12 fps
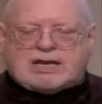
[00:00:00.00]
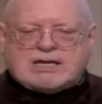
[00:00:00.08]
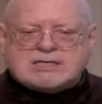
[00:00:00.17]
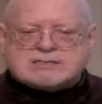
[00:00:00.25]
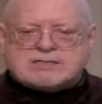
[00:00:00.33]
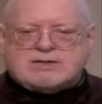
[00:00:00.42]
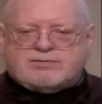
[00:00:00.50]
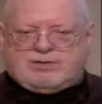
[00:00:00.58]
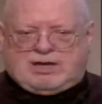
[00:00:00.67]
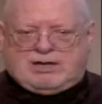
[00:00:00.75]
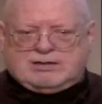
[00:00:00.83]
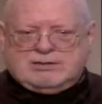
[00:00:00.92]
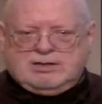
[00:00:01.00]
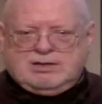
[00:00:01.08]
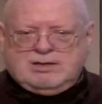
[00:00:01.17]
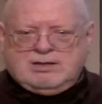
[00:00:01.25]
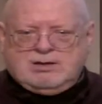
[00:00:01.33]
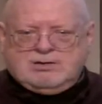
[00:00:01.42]
easy thing
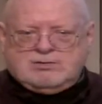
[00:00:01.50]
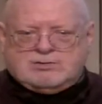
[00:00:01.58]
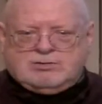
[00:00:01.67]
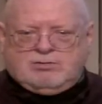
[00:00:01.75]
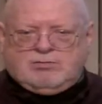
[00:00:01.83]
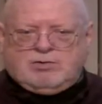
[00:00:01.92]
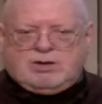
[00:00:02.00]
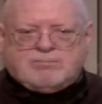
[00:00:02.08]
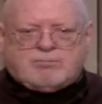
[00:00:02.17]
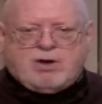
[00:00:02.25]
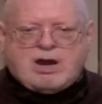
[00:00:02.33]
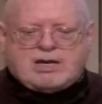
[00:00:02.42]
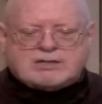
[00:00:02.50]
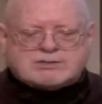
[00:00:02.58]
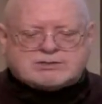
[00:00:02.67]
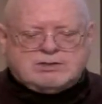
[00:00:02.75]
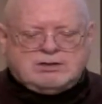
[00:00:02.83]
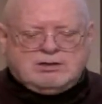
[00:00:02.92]
to
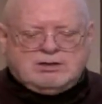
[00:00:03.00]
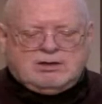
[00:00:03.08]
embrace